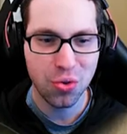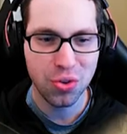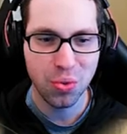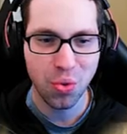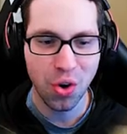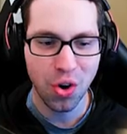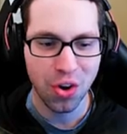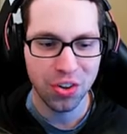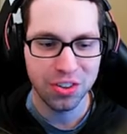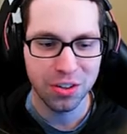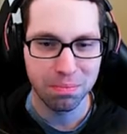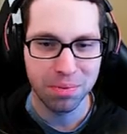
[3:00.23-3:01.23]
you all
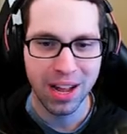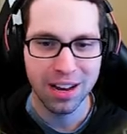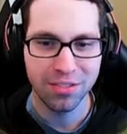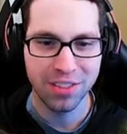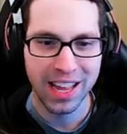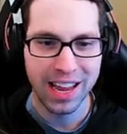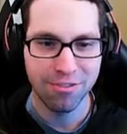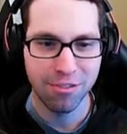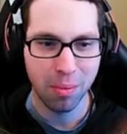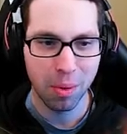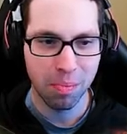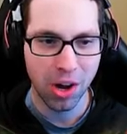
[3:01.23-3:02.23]
the plot of land
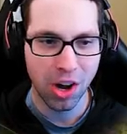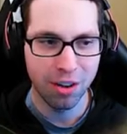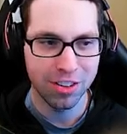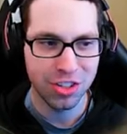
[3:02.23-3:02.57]
from above